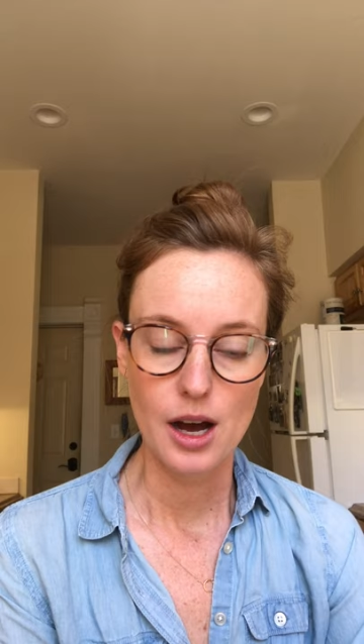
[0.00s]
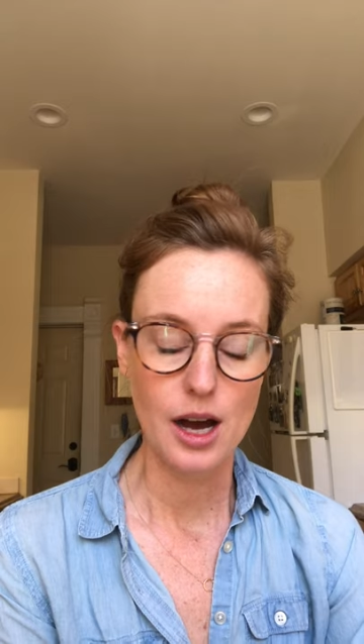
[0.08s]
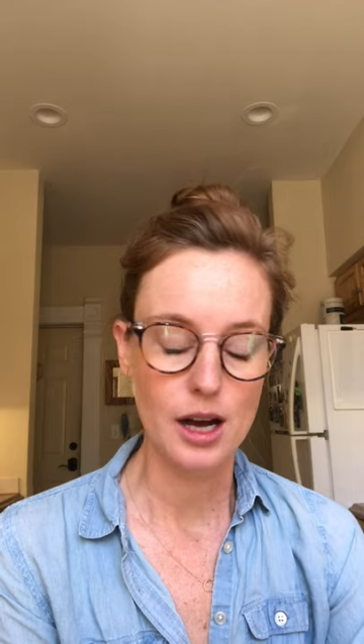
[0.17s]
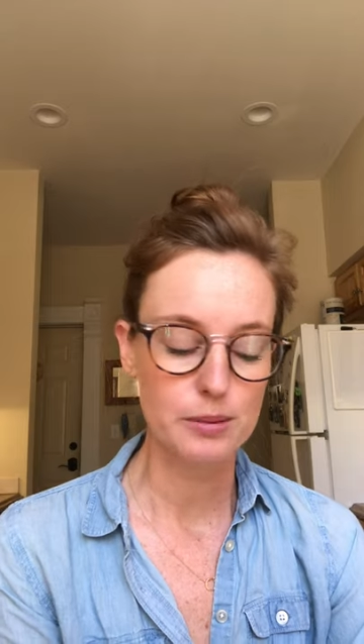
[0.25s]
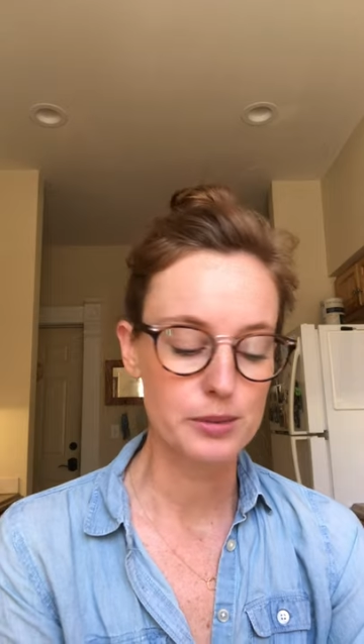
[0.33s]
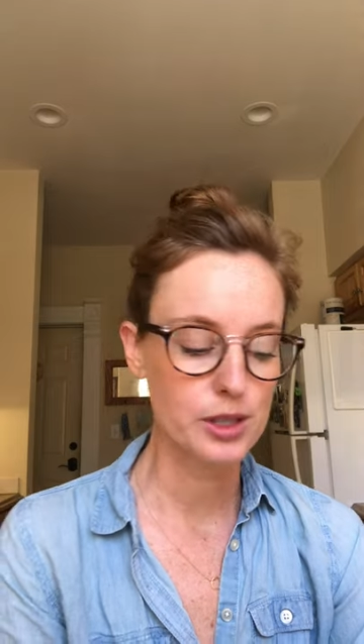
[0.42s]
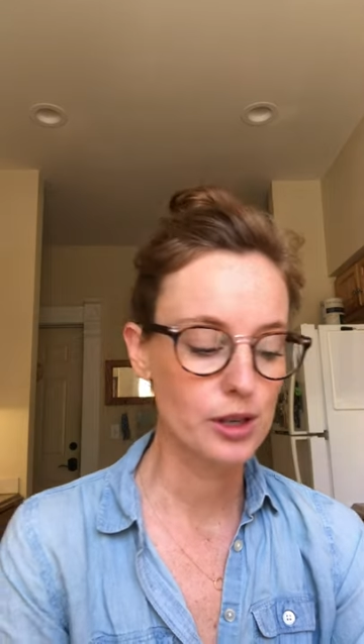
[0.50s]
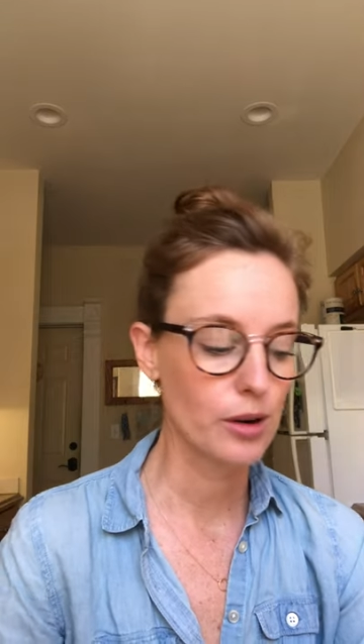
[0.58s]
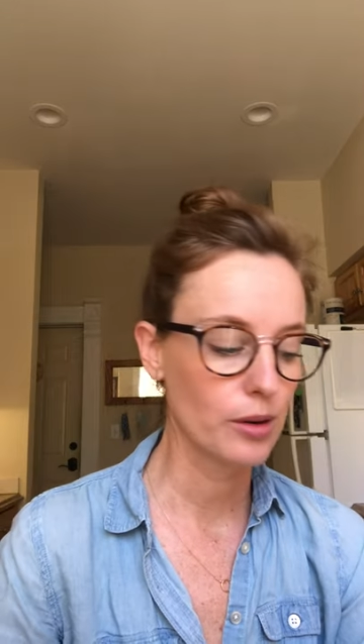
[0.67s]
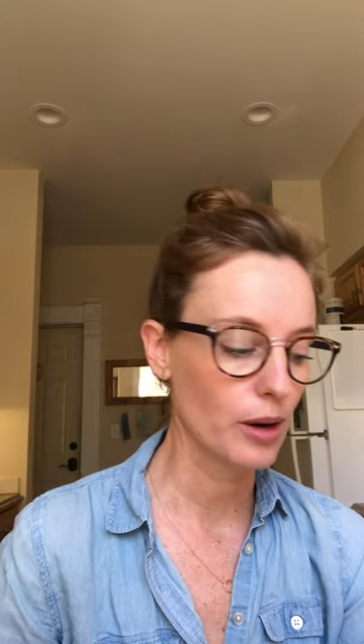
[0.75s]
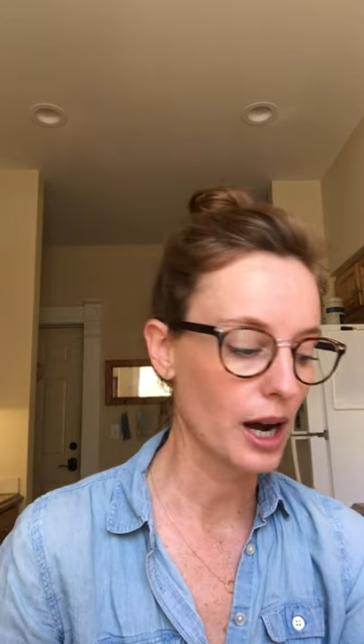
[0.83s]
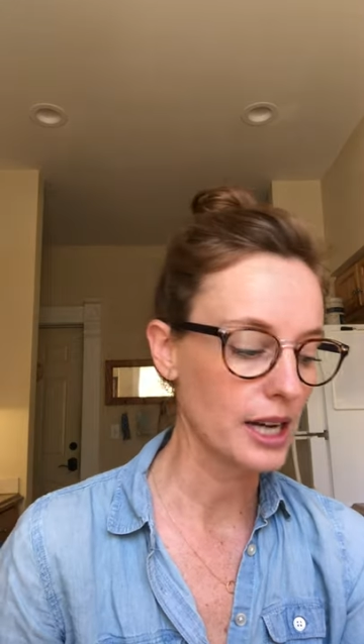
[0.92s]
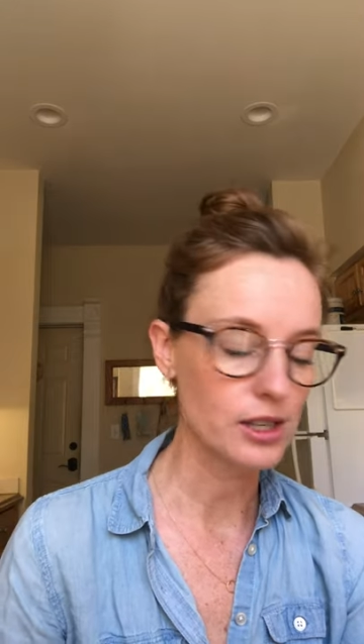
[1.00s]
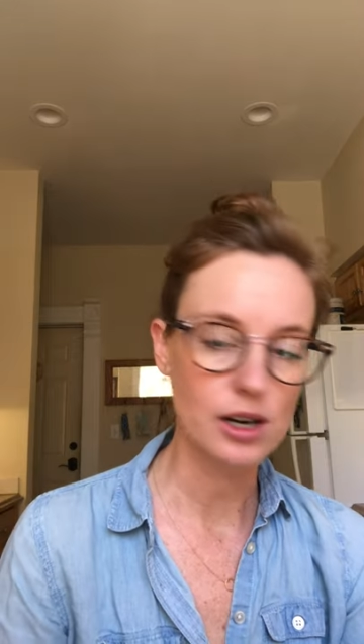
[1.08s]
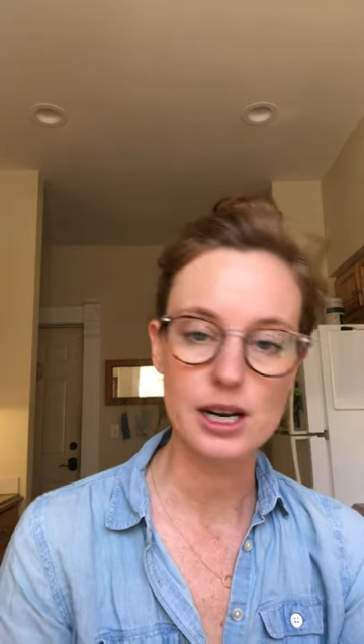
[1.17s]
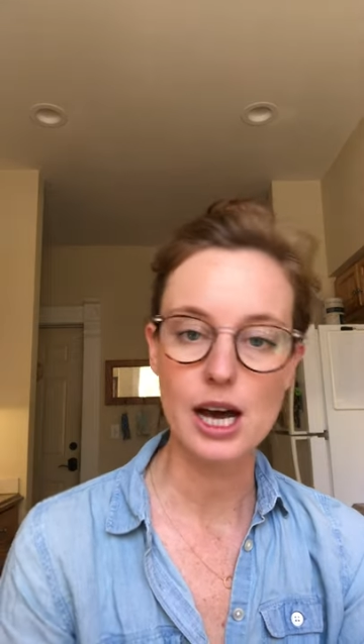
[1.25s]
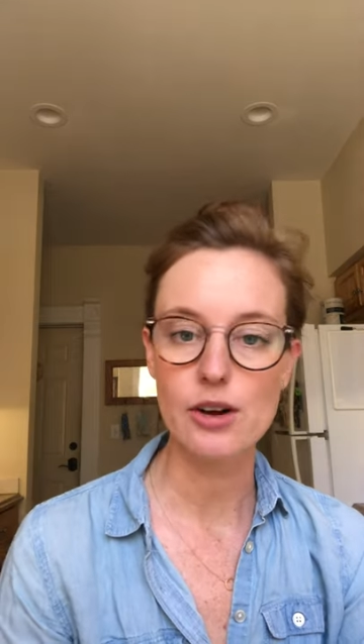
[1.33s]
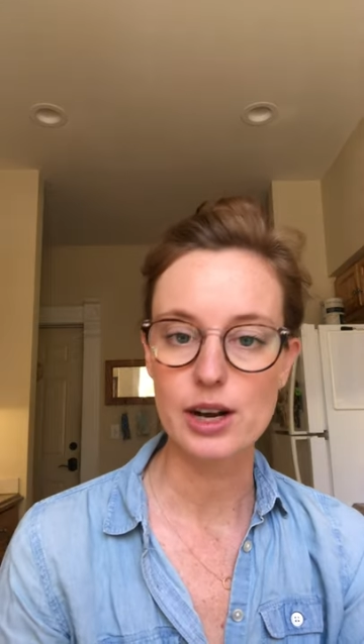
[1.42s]
Um, so I
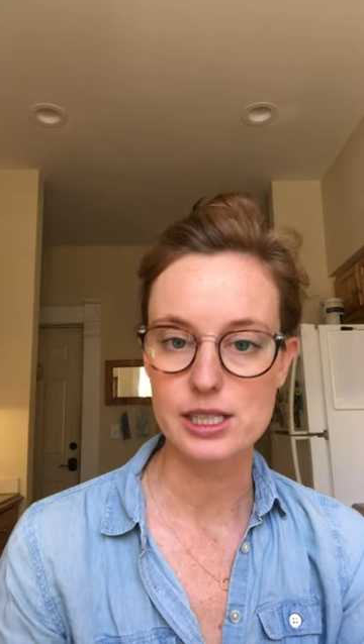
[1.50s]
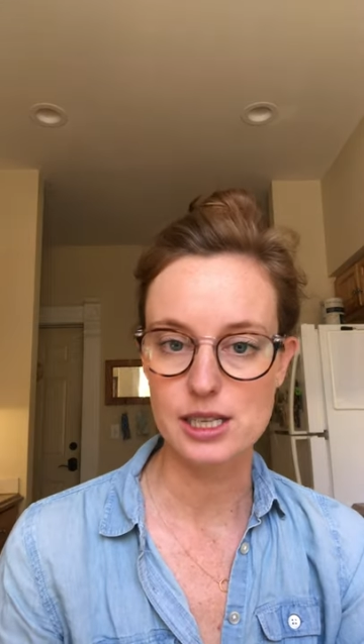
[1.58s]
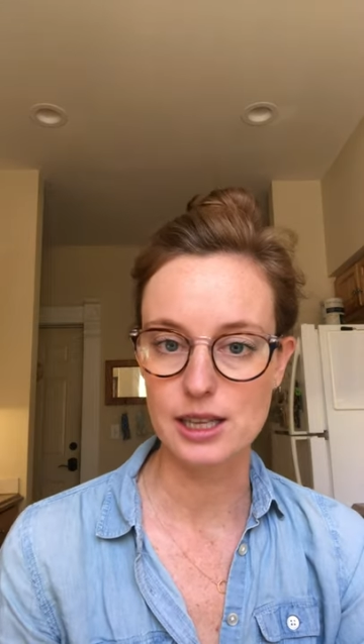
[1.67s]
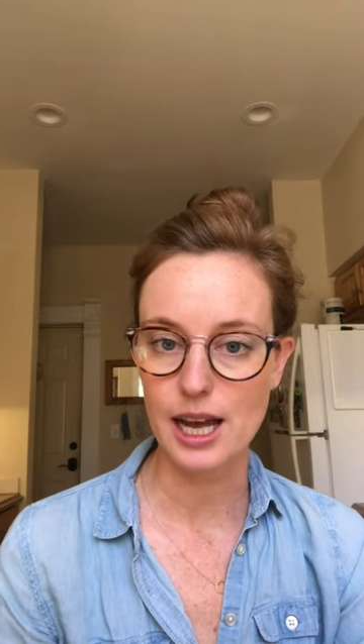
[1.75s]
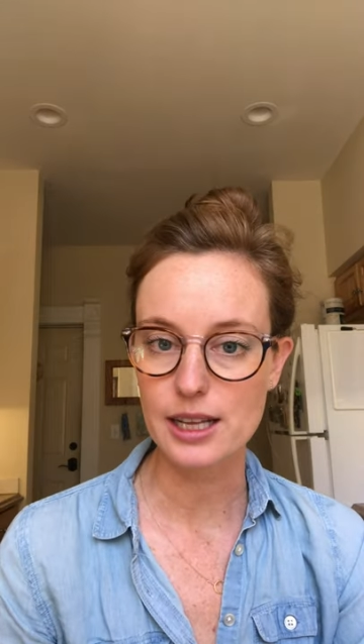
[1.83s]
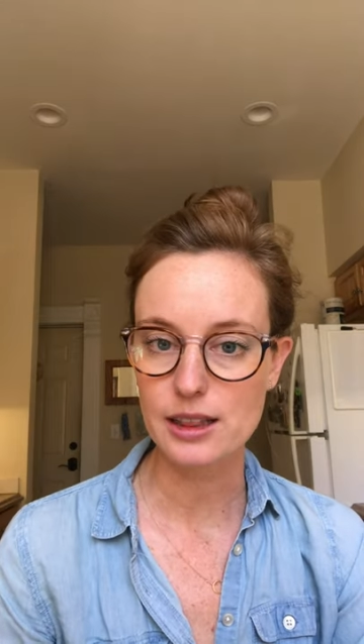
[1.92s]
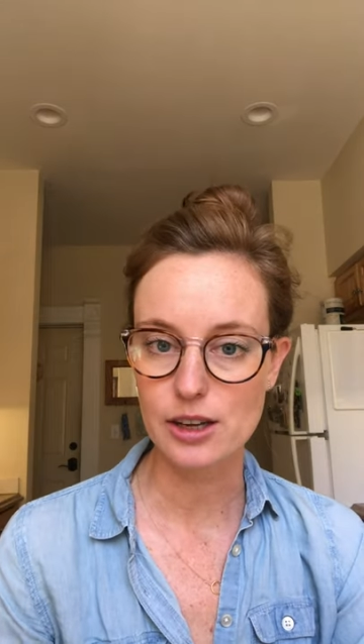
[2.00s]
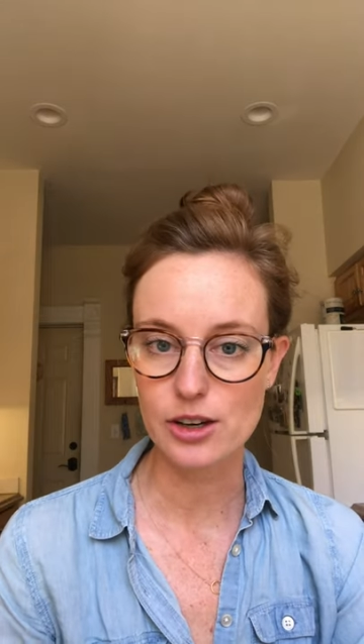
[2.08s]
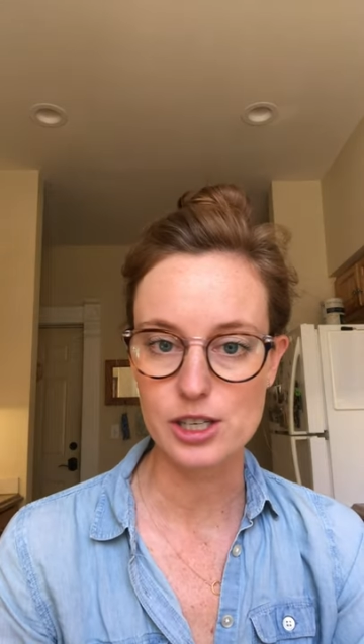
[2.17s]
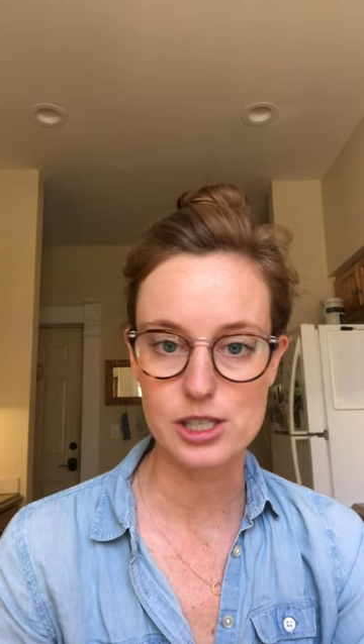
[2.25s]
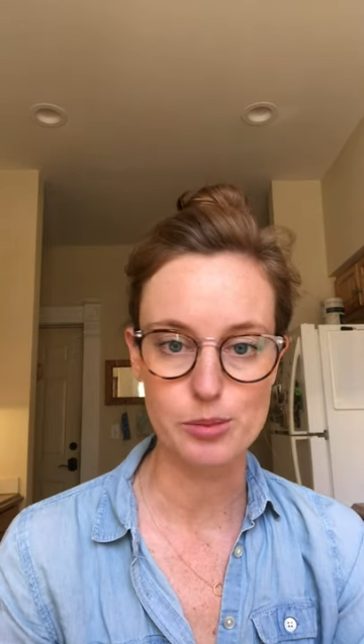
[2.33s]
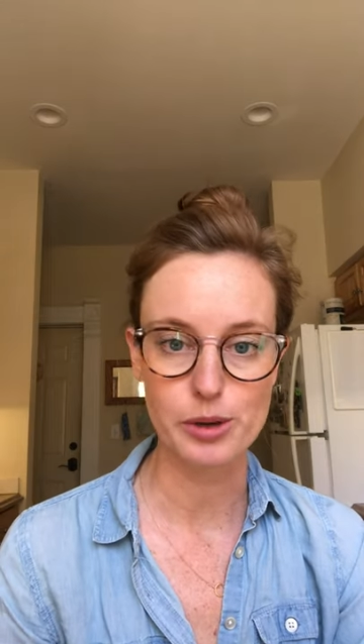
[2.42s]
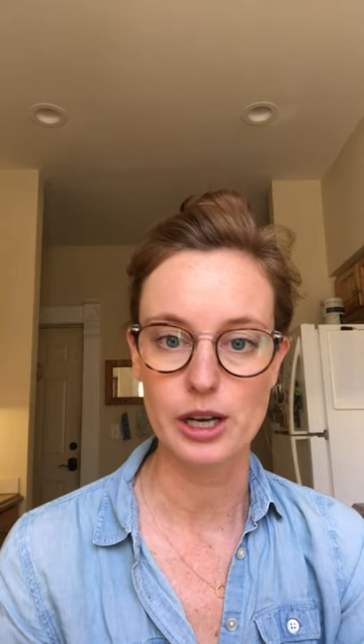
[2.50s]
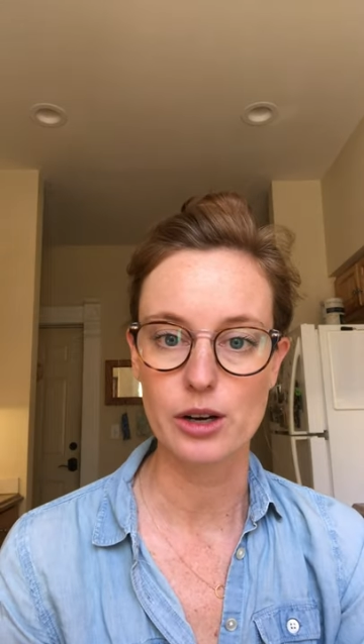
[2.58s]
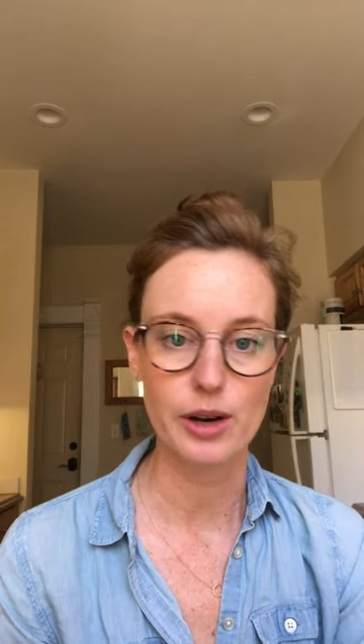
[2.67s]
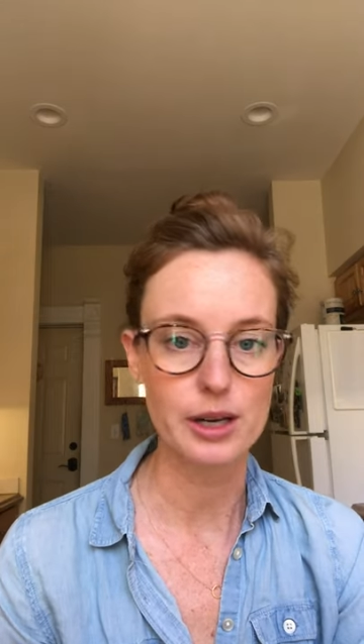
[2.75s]
started out as a light lyric soprano.